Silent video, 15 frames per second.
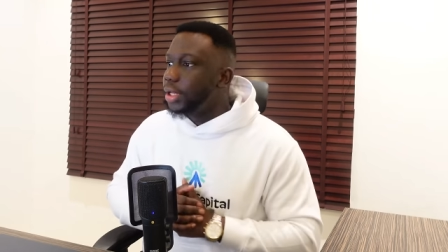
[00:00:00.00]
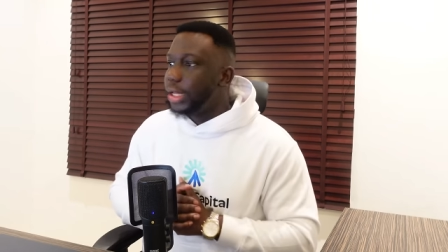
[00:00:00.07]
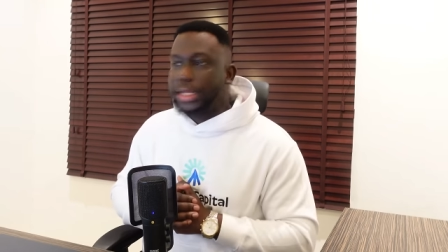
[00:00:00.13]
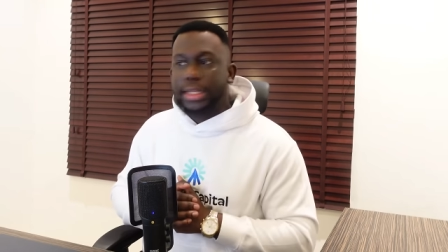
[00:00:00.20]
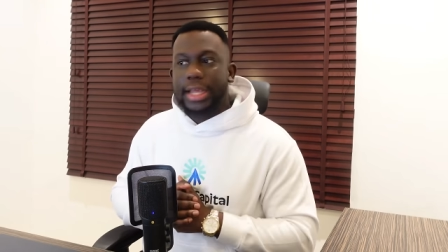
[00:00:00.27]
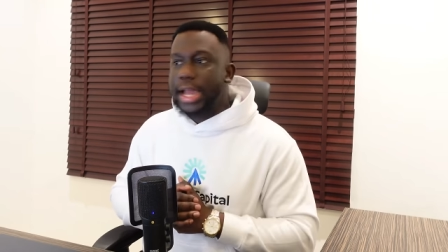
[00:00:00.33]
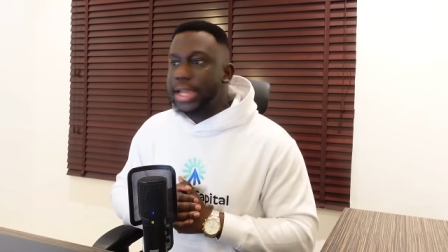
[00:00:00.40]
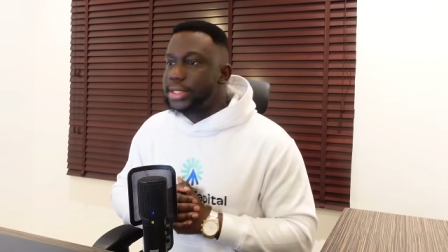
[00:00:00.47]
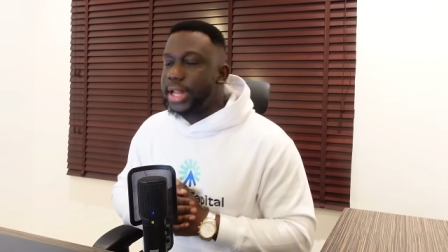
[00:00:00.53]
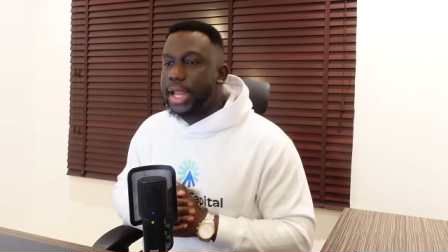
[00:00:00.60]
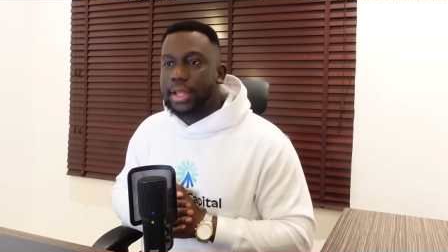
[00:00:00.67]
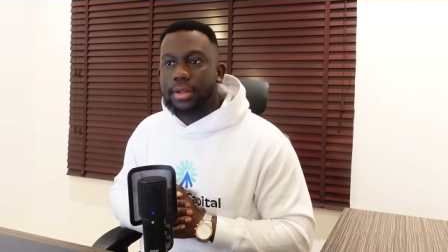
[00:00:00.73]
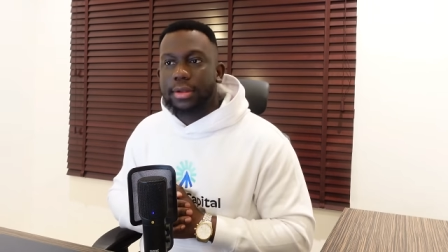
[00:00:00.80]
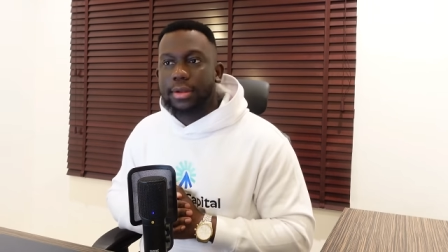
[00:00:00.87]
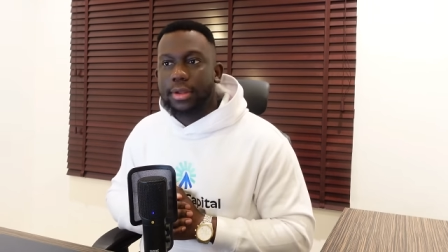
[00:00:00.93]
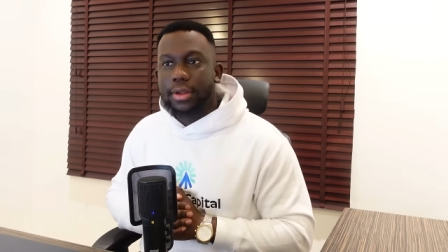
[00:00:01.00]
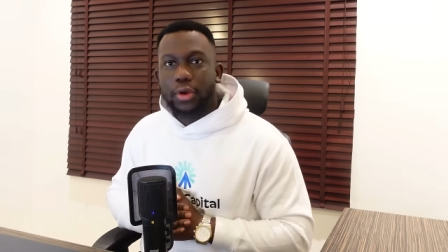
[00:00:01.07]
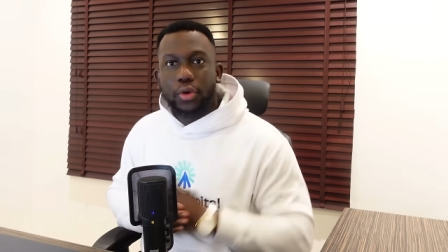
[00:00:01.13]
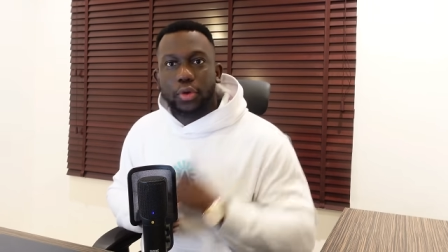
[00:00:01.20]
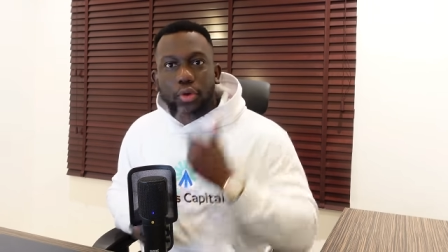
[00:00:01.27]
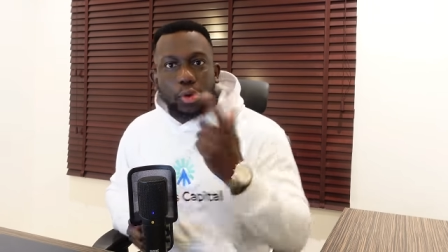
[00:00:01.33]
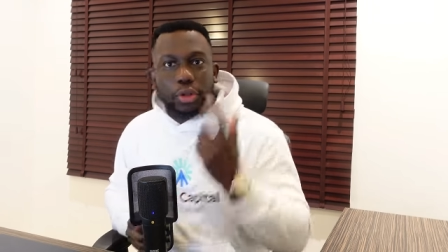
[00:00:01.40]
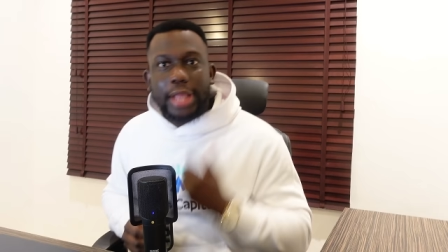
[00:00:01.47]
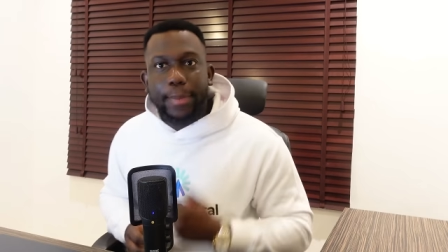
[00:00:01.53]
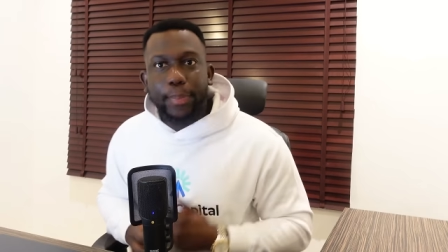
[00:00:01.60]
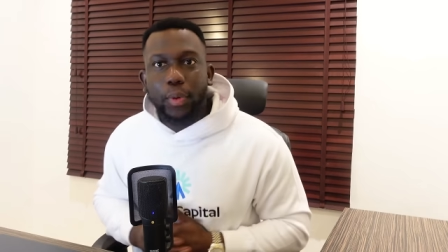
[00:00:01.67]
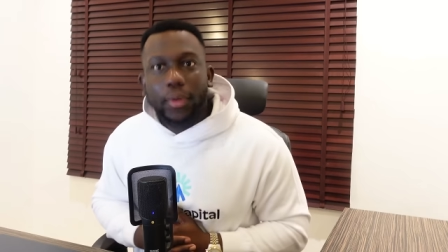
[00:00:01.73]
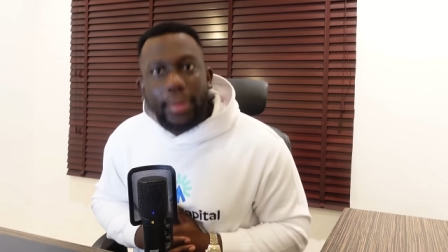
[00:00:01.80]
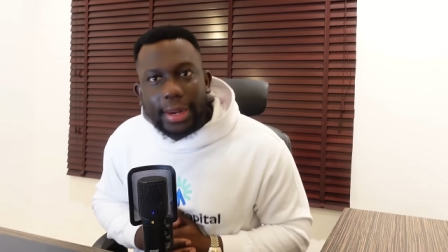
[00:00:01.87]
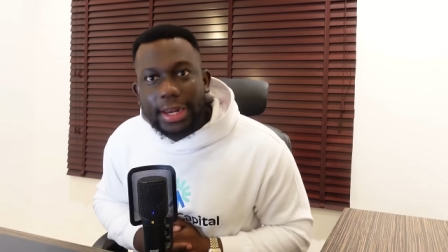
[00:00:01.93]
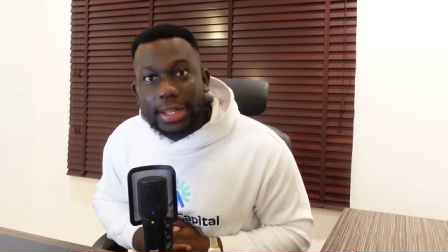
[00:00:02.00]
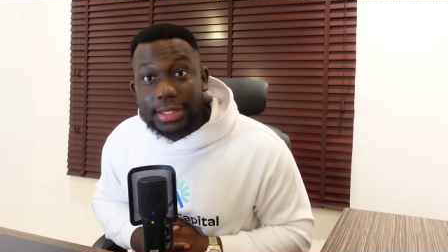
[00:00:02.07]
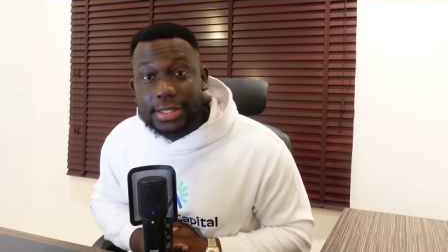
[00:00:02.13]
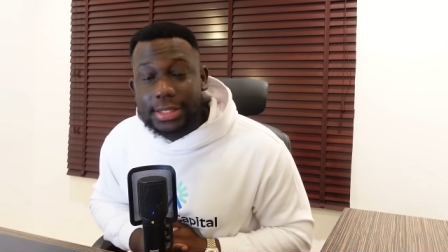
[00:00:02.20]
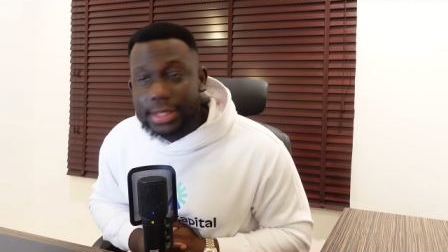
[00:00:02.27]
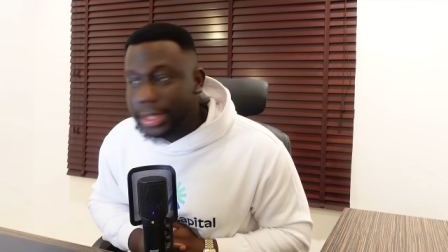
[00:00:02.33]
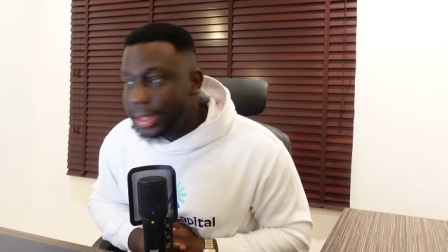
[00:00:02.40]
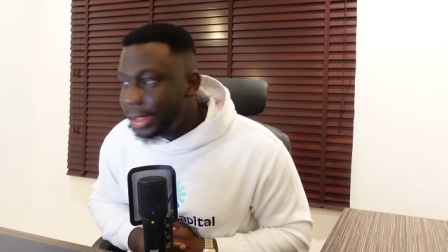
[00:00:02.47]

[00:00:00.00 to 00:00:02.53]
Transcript: And the guy's like, yo, Dapo Willis,